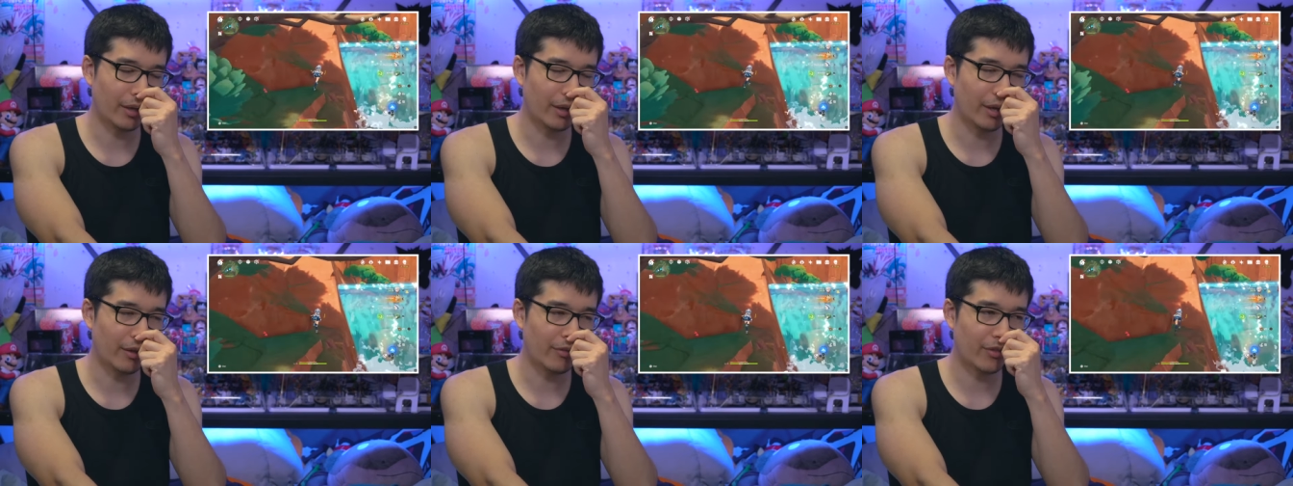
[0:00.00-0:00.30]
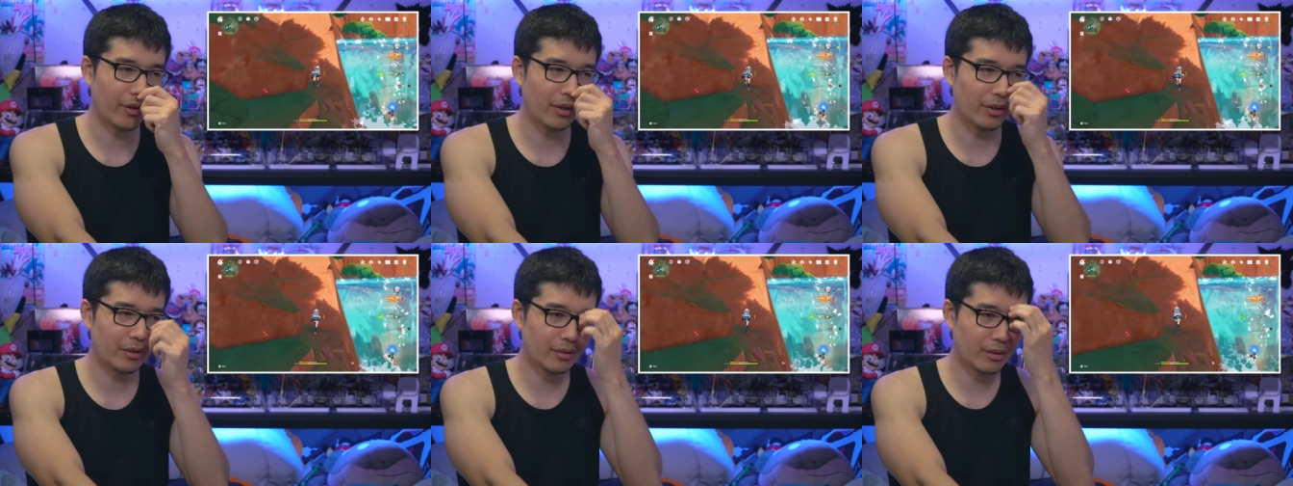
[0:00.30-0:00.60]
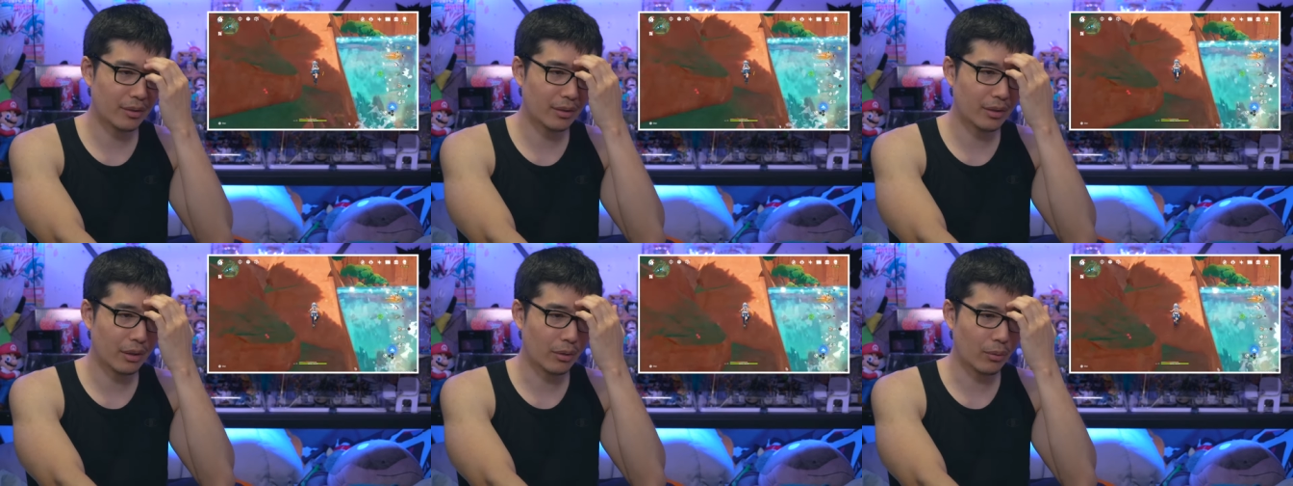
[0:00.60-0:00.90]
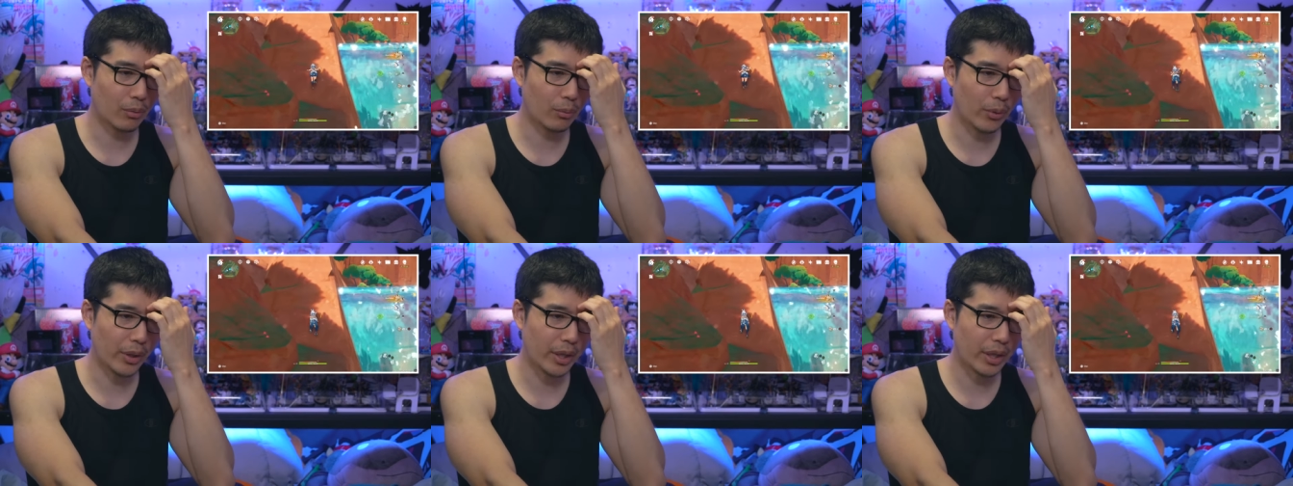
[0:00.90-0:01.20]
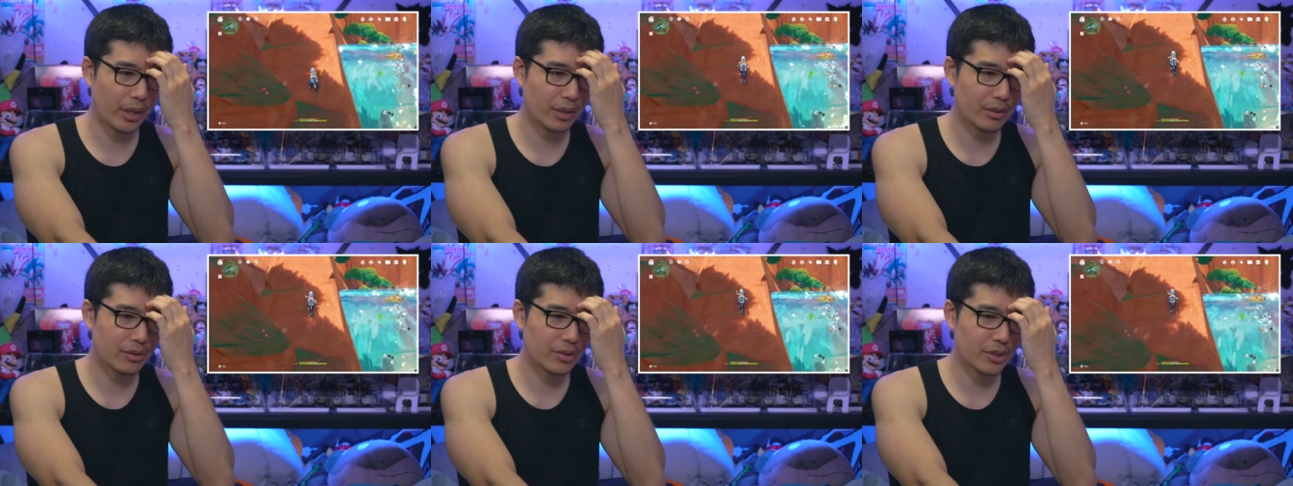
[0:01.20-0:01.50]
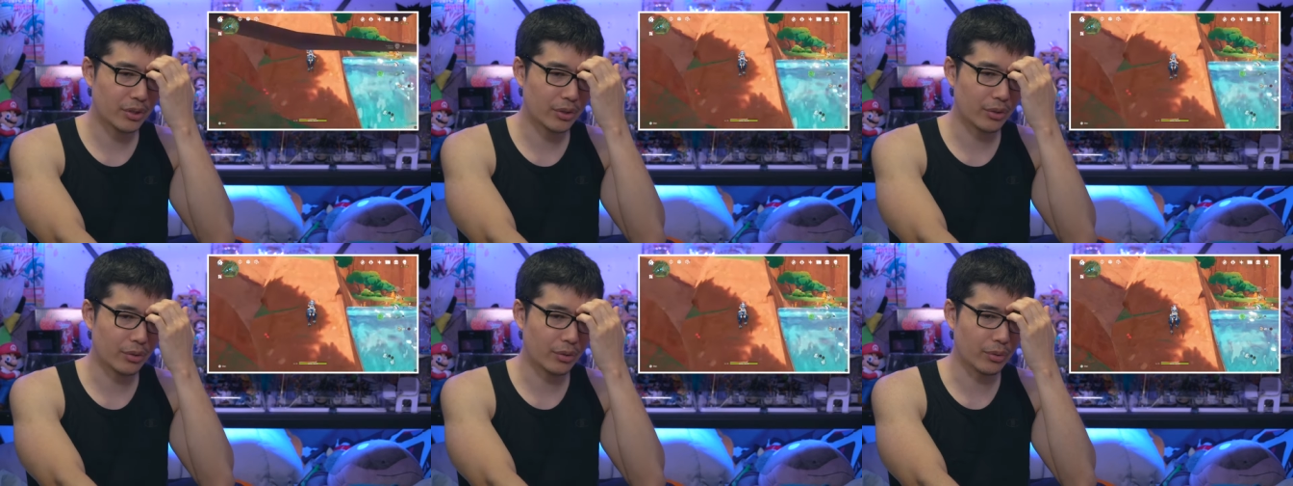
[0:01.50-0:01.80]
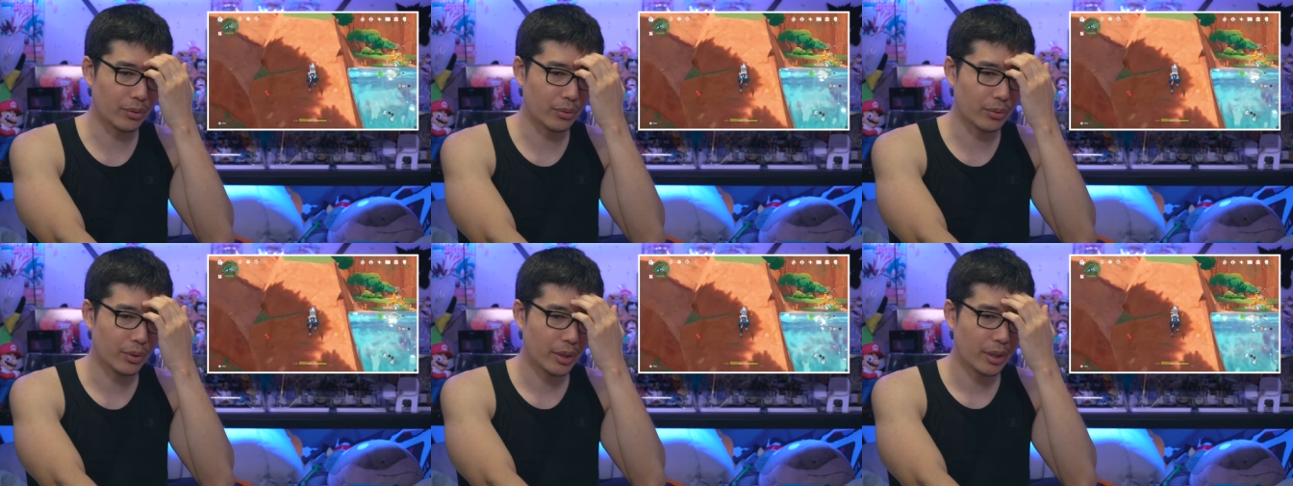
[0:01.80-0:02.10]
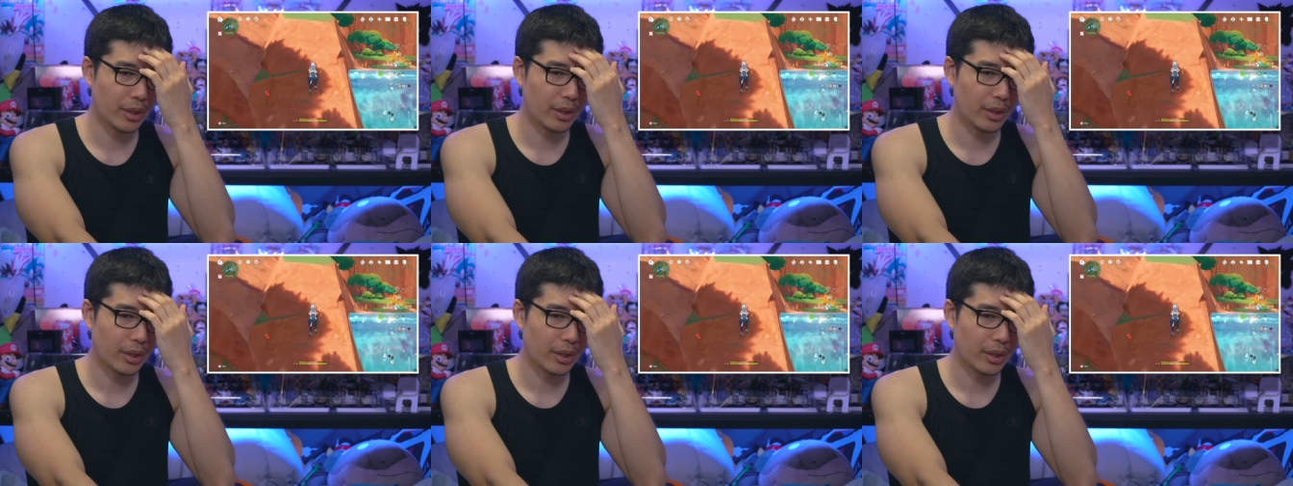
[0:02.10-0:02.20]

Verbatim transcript: And I think a way to